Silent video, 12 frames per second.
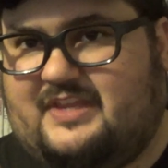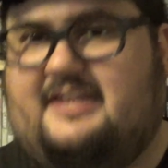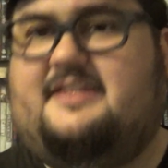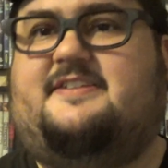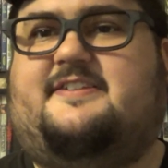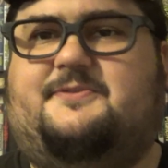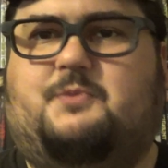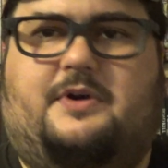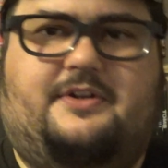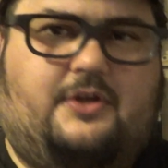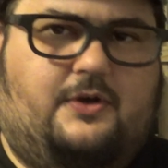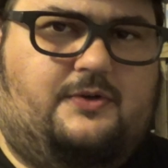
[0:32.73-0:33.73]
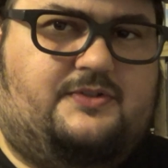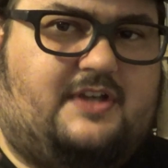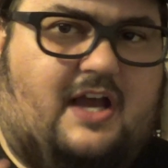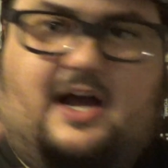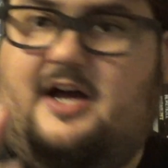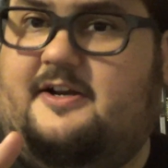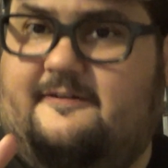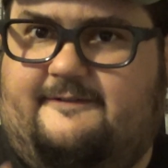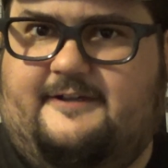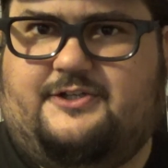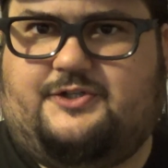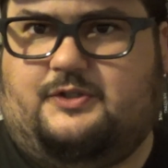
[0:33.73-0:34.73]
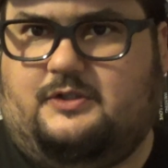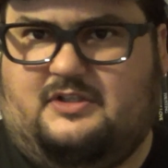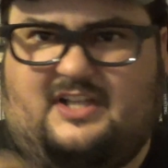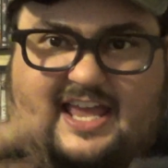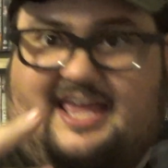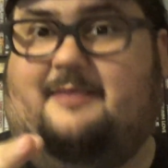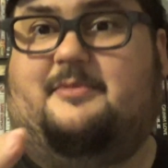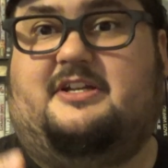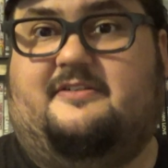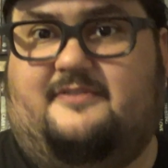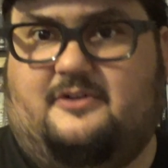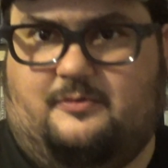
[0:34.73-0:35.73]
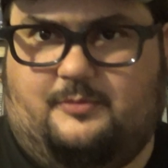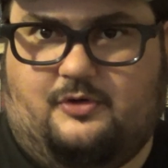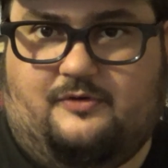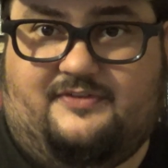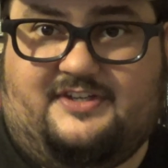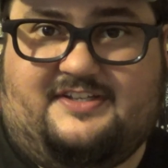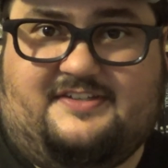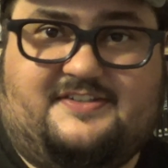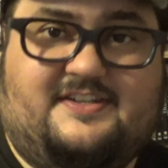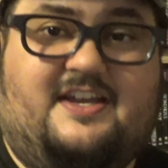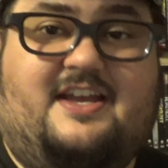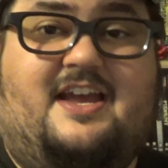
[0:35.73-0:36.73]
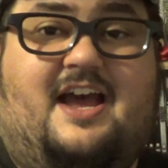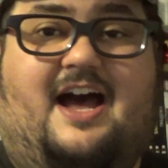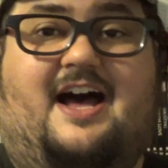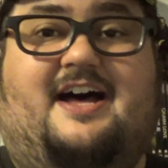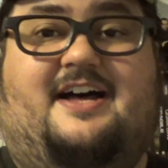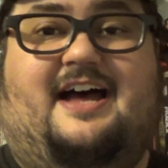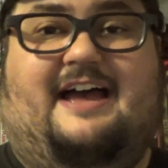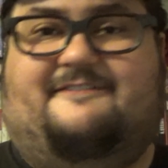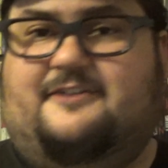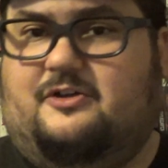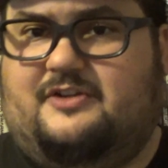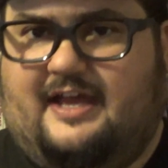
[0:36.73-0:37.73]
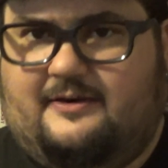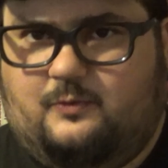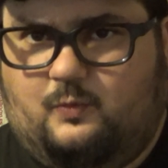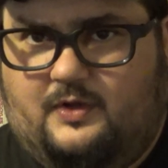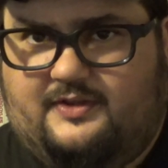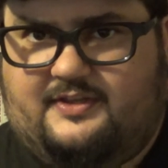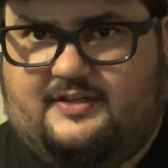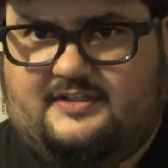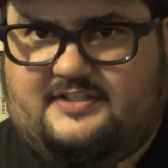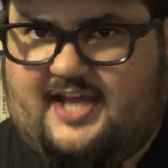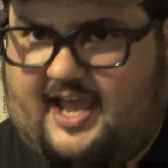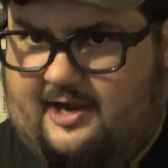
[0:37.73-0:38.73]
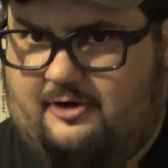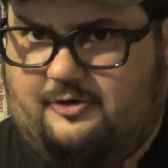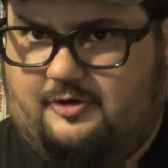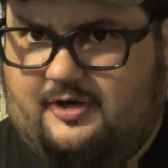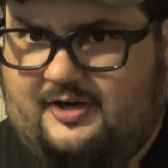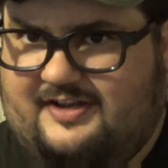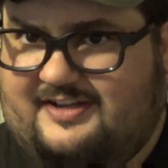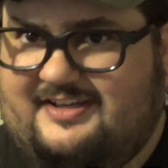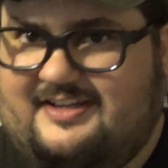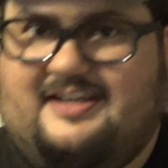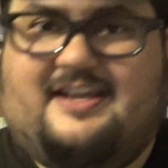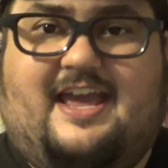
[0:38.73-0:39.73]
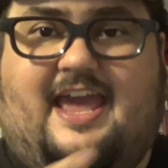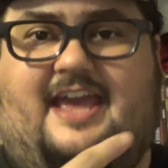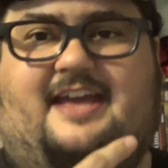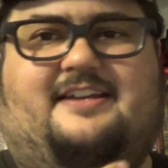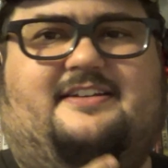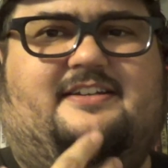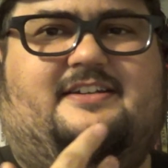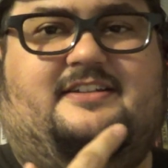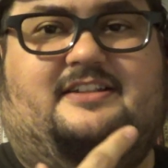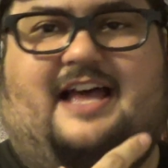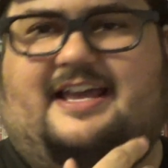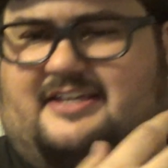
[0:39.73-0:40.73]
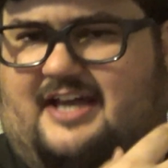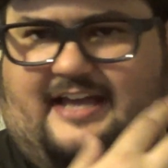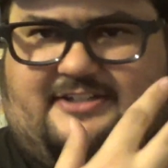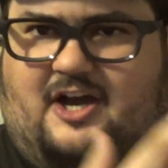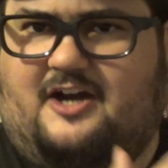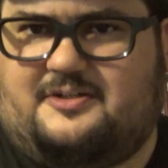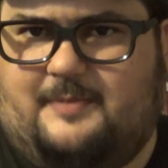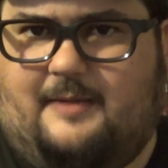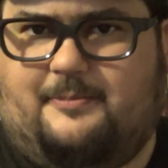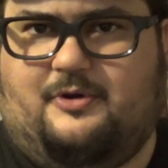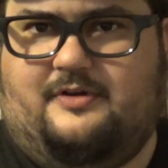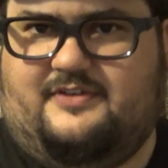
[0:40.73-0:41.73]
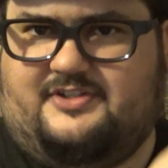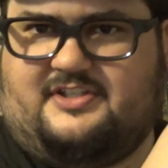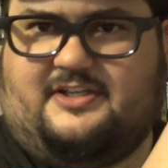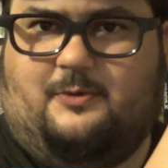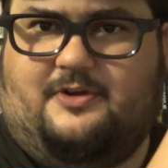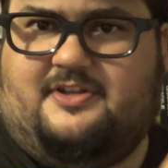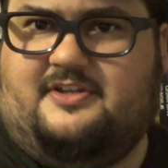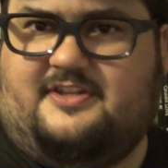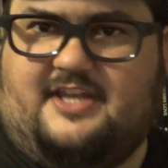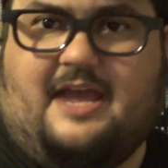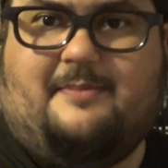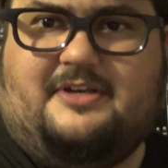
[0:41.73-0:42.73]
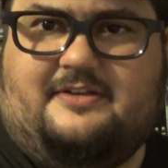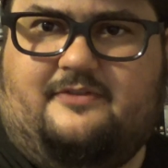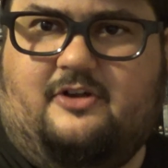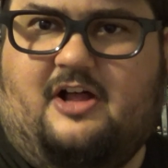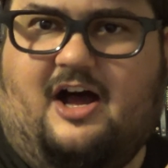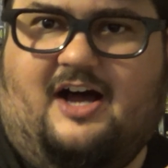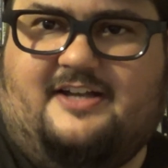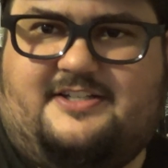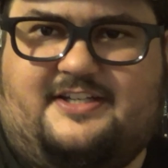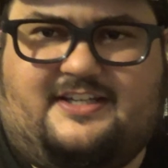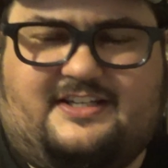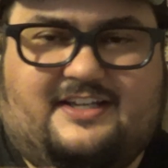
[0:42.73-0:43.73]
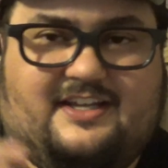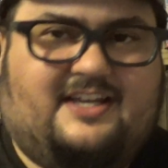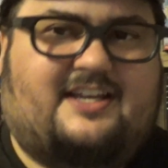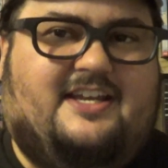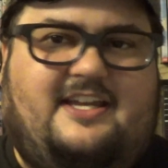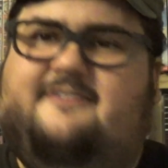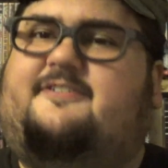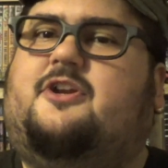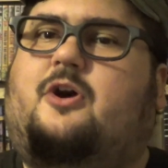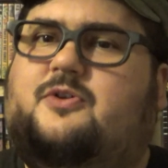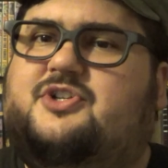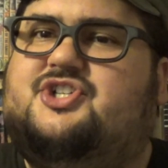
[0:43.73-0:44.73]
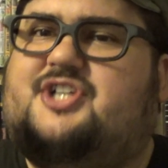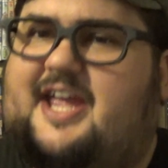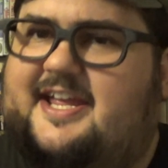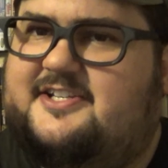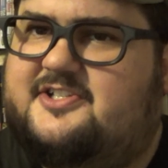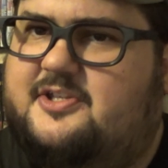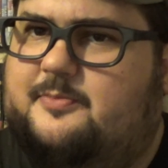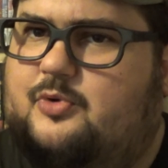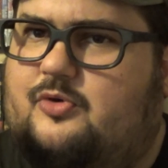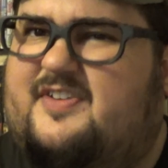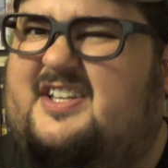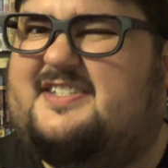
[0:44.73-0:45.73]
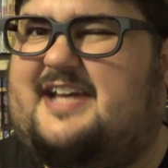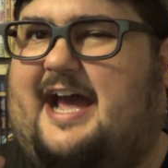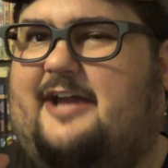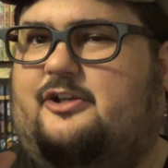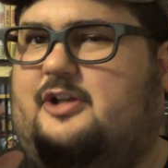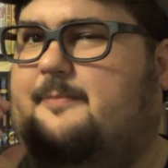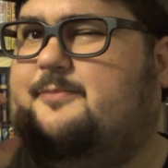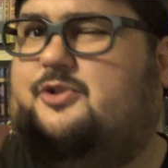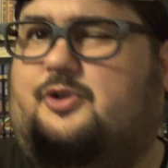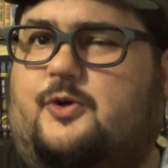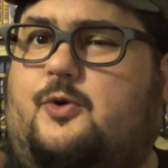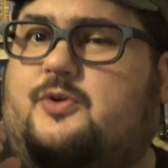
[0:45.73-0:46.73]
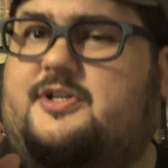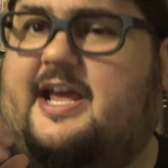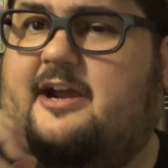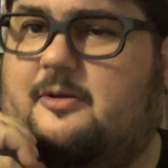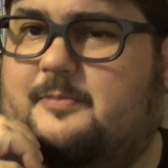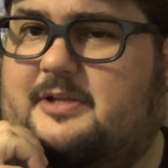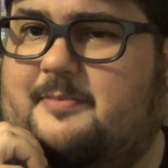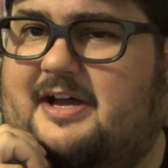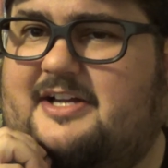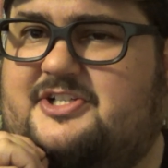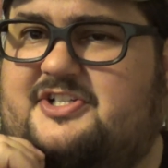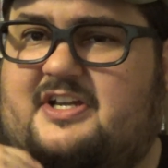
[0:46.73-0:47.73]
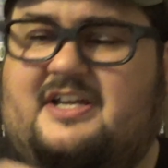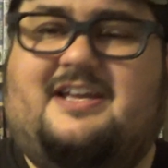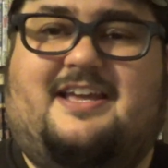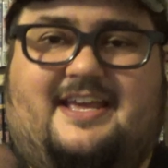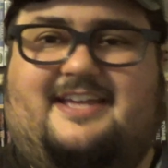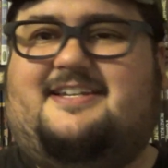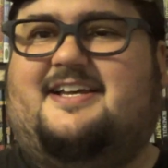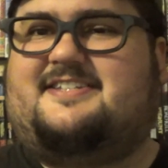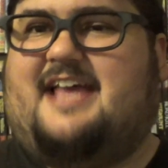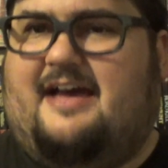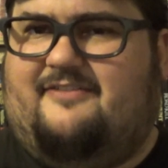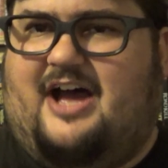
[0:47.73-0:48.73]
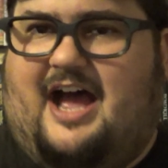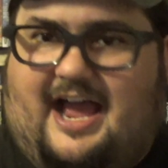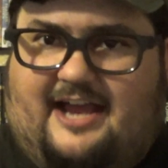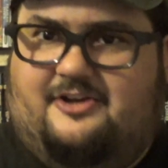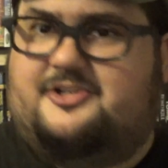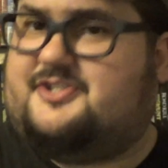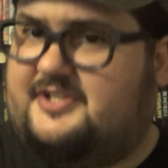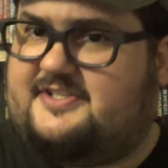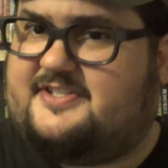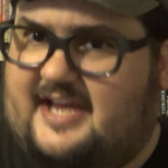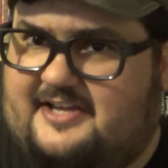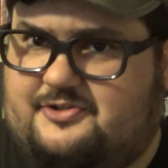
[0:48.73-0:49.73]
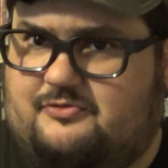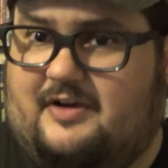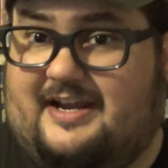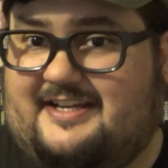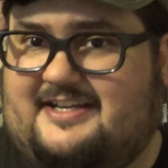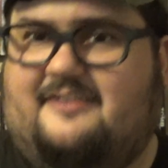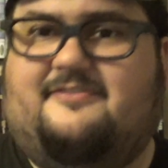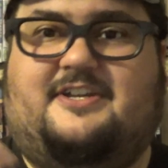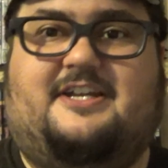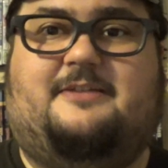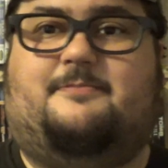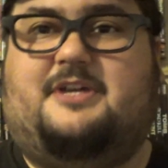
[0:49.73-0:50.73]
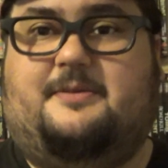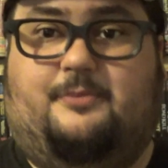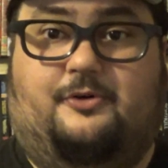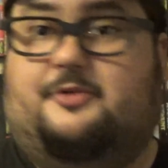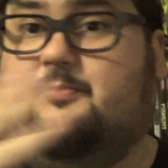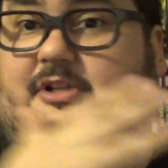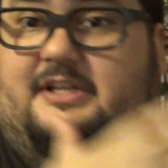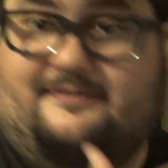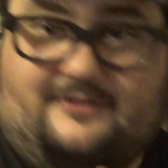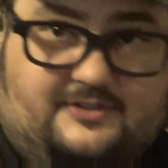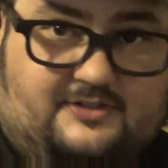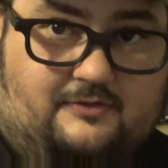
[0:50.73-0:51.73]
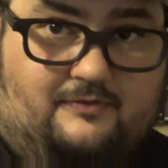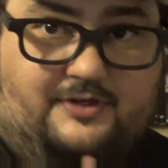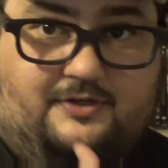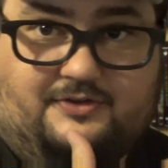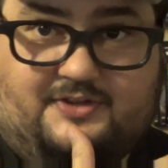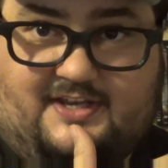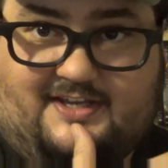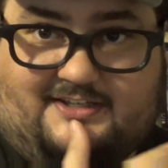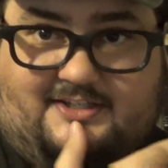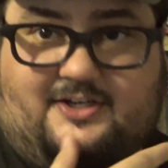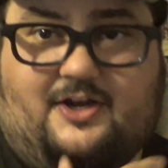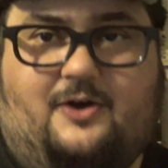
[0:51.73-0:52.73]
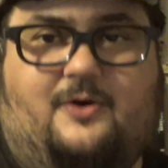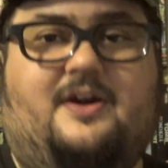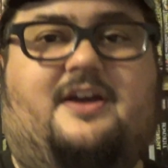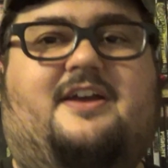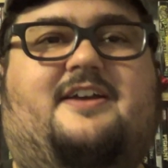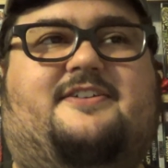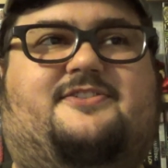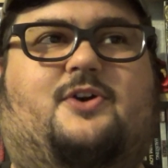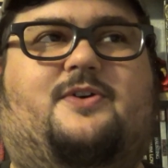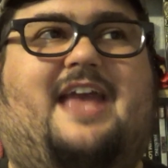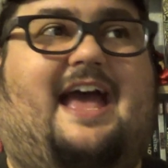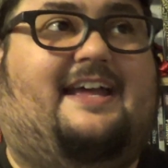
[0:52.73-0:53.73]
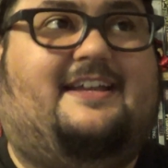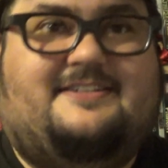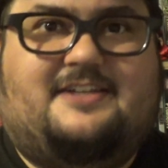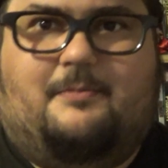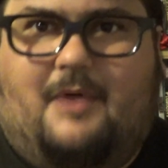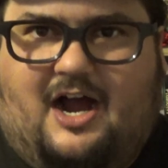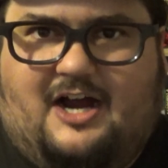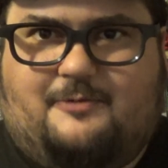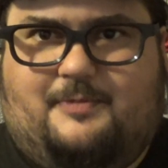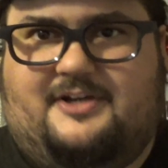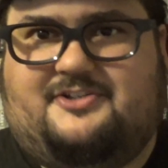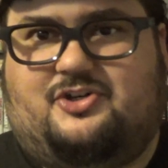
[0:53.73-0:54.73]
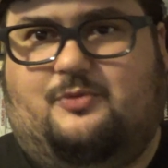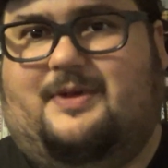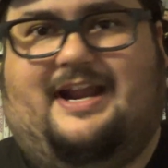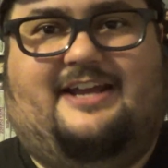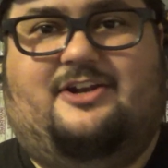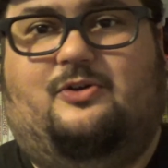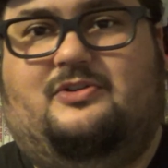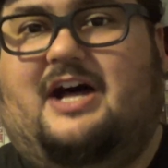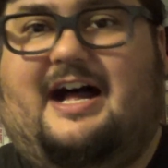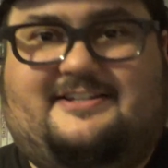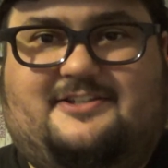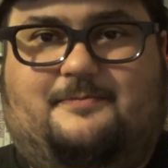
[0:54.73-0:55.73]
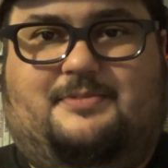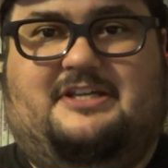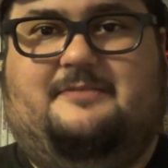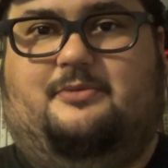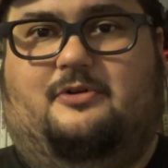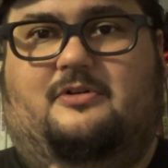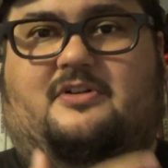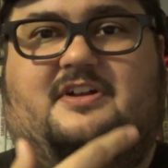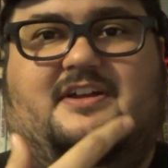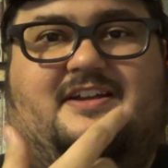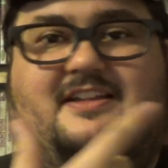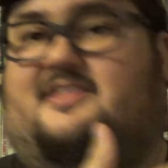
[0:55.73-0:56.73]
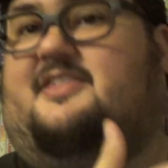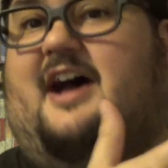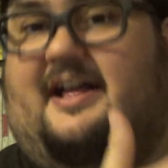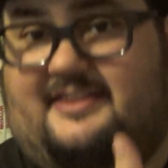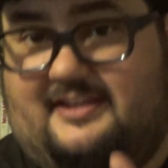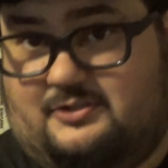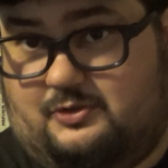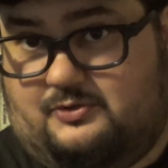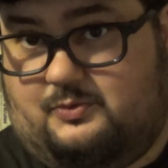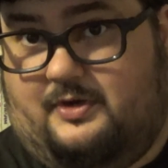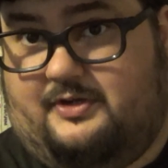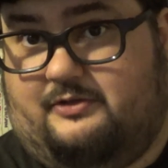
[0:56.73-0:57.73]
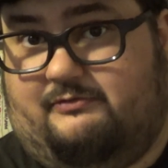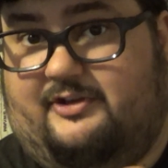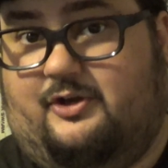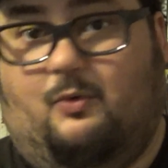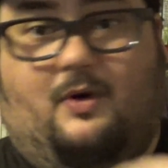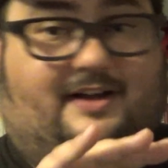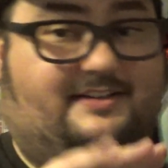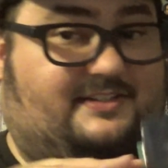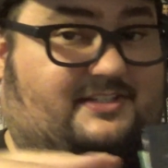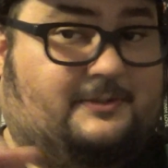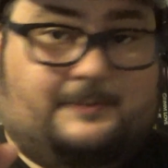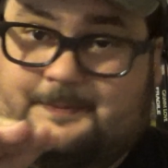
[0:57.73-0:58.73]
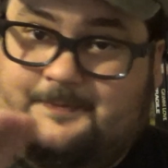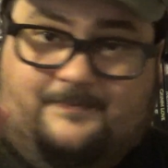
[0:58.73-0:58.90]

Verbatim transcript: And this is one of those unofficial Amityville movies. Uh, I feel that with terror, and like I talked about previously with The Amityville Haunting, if you don't change the movie's title up too terribly much, it does have a higher success rate of getting people to believe it's the real thing, you know? So yeah, it's a mockbuster, but I know lots of people thought this was one of the real ones.